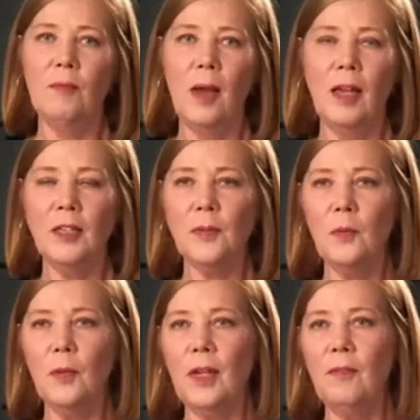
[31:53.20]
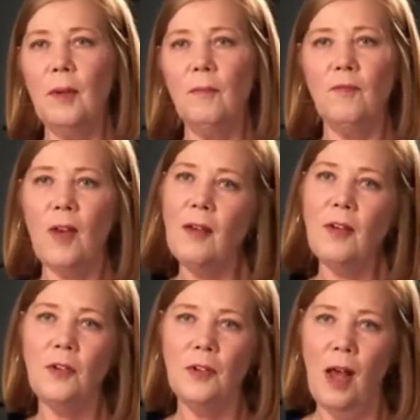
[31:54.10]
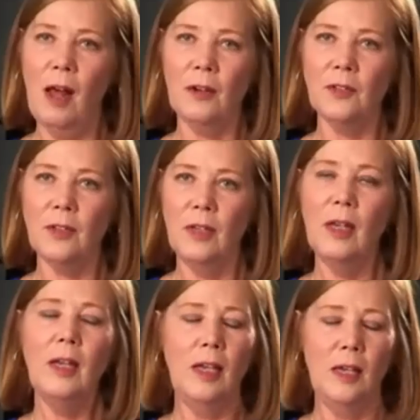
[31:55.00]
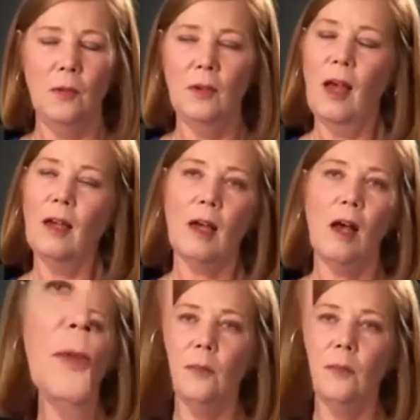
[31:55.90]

my husband will give him $500, he will not call the